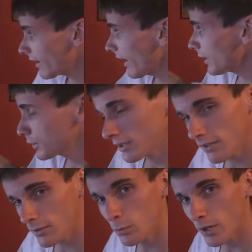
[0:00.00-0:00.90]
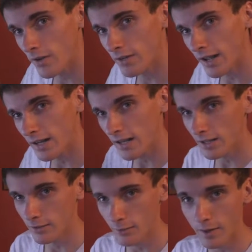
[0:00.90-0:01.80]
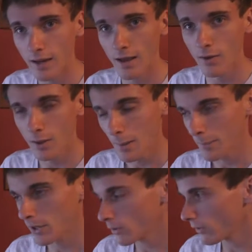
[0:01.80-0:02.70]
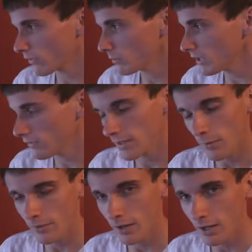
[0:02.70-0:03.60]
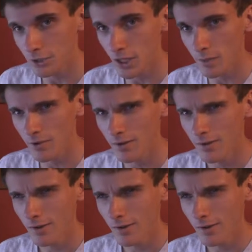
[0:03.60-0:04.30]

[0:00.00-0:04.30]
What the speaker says: Actually, in this computer, I have a 980 in there right now, but of course I'm leasing that with Cutting Edge Gamer.